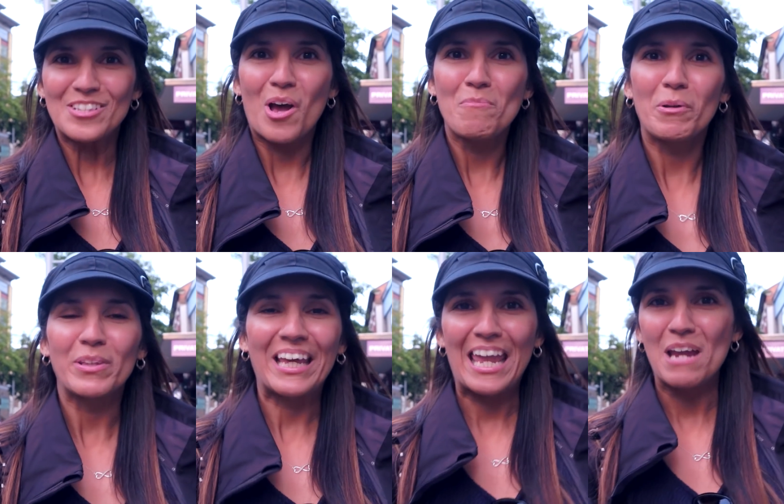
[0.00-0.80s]
he saw me
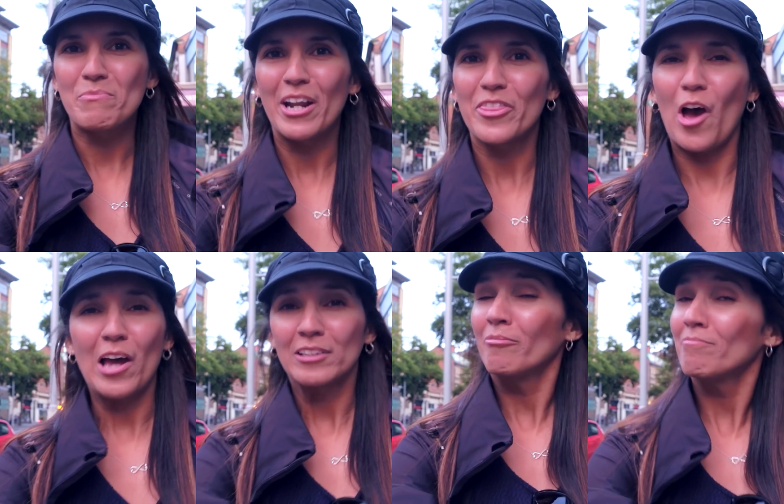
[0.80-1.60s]
with a camera and
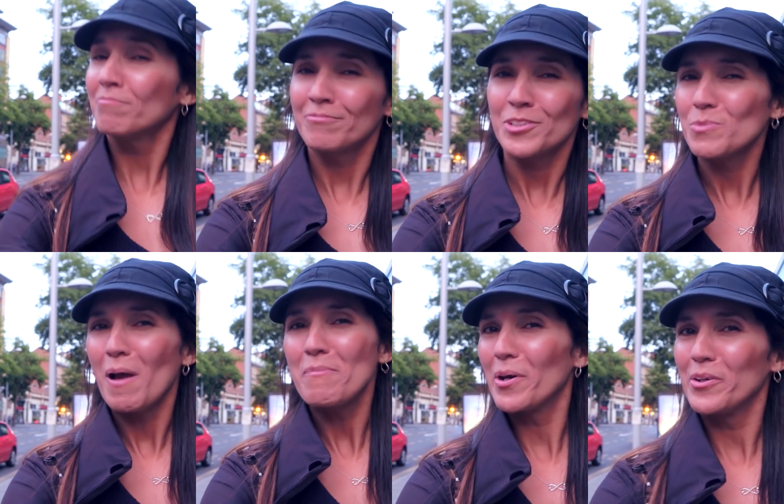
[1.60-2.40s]
thought, hmm, she
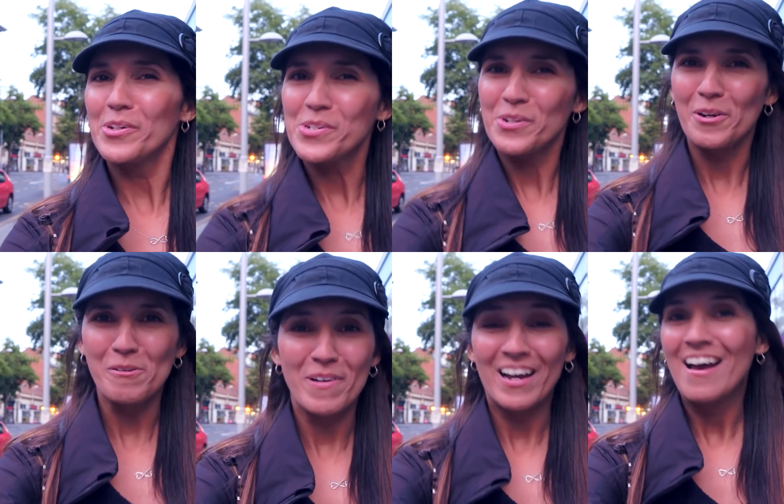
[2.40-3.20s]
might be on
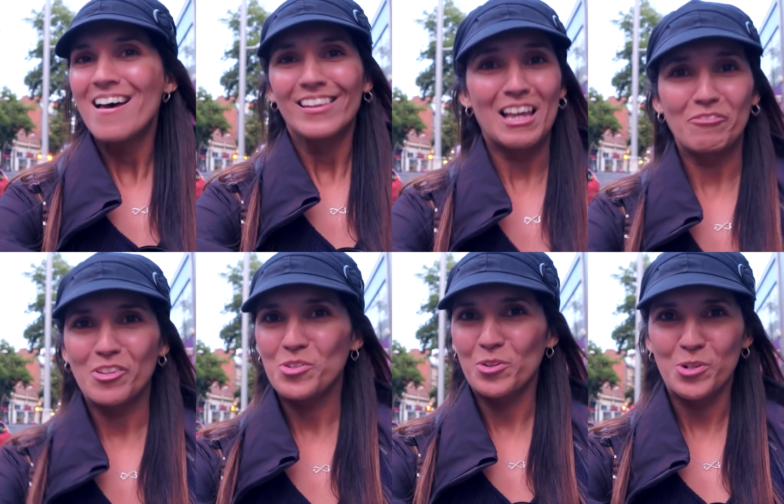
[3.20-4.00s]
YouTube.
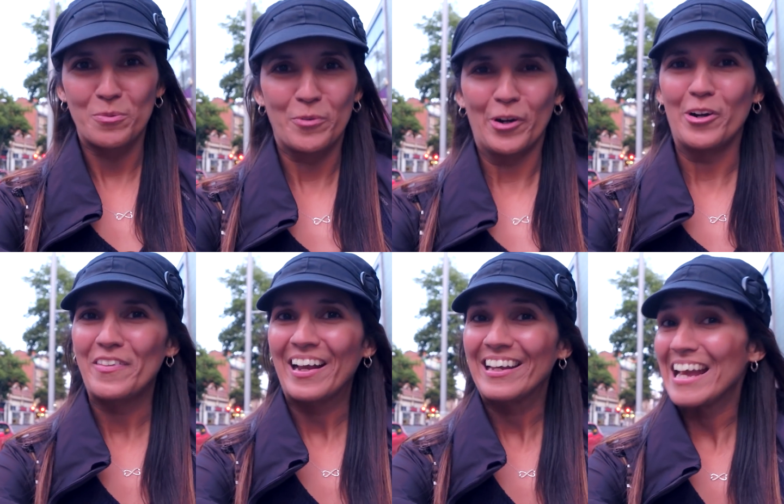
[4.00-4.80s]
Love this
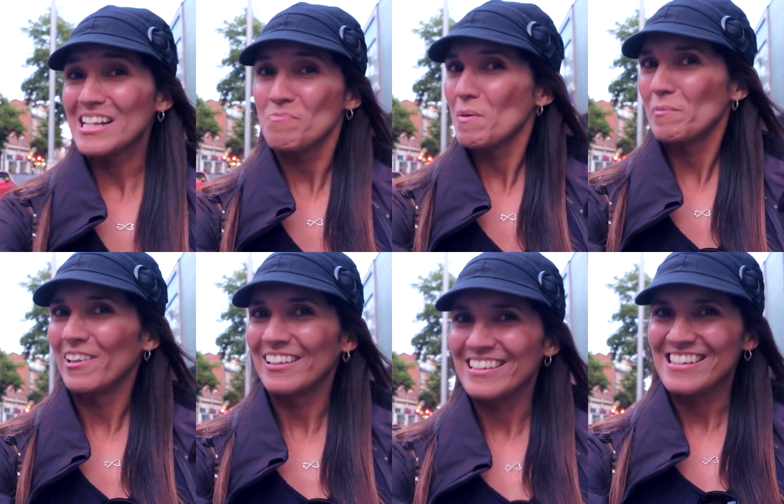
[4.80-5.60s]
YouTuber that connects people like